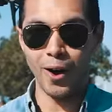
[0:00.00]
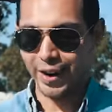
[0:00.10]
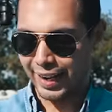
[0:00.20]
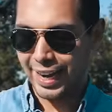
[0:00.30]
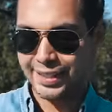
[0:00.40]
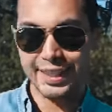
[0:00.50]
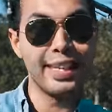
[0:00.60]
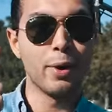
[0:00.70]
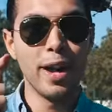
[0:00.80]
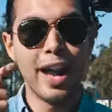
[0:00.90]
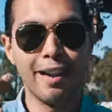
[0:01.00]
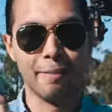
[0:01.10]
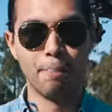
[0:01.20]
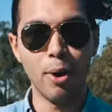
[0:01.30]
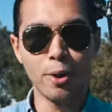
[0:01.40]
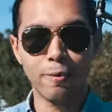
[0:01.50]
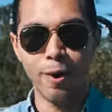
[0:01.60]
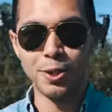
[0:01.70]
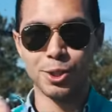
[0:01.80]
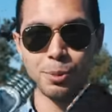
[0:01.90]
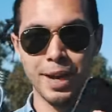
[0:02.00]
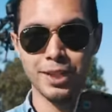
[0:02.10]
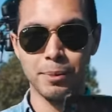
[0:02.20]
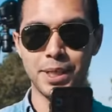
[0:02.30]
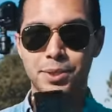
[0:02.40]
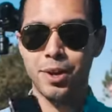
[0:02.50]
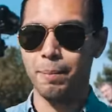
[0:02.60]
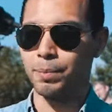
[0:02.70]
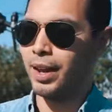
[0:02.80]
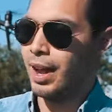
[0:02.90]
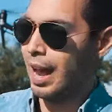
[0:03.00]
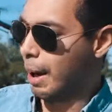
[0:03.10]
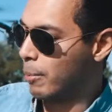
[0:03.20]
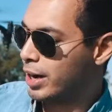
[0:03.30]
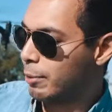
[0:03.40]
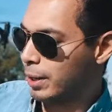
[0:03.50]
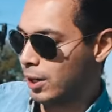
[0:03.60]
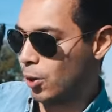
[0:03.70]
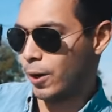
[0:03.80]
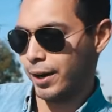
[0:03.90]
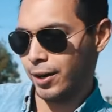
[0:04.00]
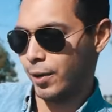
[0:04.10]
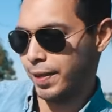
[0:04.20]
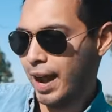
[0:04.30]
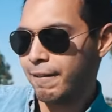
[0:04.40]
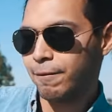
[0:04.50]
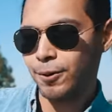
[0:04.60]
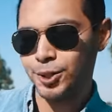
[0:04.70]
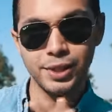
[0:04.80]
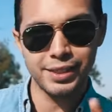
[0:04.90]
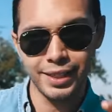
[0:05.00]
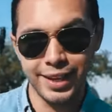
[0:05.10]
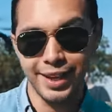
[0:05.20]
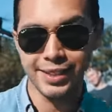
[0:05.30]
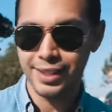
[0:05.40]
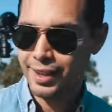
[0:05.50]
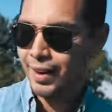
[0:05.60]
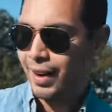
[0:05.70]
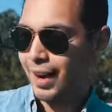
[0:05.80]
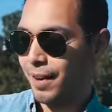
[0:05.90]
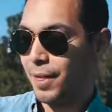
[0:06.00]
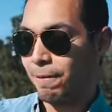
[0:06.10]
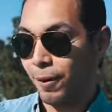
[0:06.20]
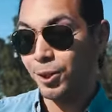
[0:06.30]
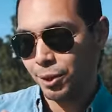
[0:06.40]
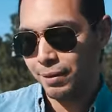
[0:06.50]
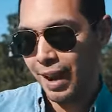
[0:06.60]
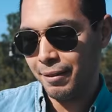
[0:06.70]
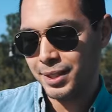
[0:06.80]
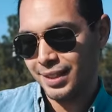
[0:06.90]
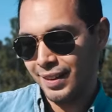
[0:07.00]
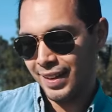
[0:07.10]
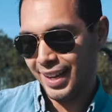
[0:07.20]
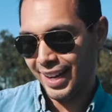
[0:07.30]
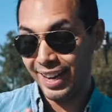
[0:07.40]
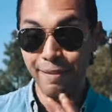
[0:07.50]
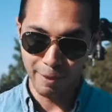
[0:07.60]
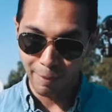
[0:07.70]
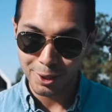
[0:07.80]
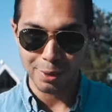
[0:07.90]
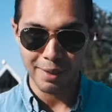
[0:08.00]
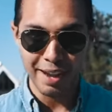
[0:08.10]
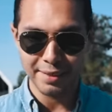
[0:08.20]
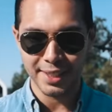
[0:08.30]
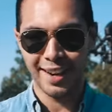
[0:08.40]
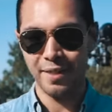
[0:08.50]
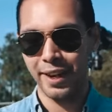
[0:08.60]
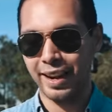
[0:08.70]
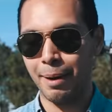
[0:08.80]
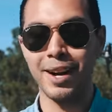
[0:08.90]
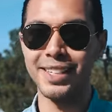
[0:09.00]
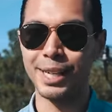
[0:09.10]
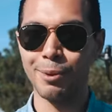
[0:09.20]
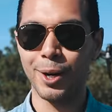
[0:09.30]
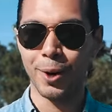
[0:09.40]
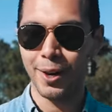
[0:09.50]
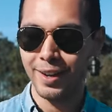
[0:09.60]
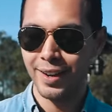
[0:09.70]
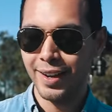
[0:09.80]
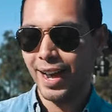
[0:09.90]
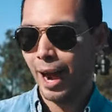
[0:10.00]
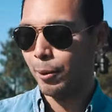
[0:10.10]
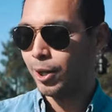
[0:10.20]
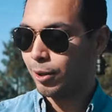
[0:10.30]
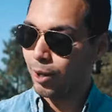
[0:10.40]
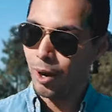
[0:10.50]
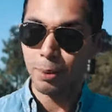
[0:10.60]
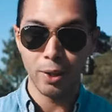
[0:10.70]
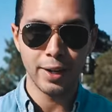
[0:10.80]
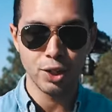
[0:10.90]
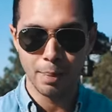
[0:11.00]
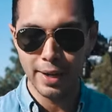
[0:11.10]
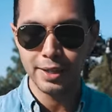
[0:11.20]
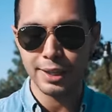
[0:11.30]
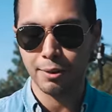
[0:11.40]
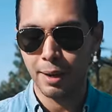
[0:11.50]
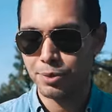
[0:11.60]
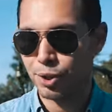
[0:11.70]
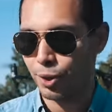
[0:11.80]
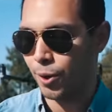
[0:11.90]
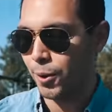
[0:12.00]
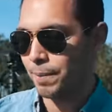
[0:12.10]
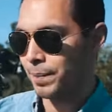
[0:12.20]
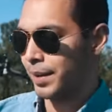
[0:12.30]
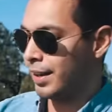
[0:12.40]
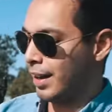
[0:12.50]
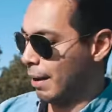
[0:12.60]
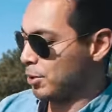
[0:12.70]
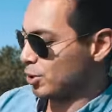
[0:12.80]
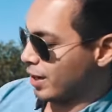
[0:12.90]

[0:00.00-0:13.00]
right guys, here we have both phones ready to be dropped. I'm gonna record on the iPhone just in case uh, the phone survives. Uh, if the phone survives and the camera is still recording, I will upload it to my Instagram. So I'm just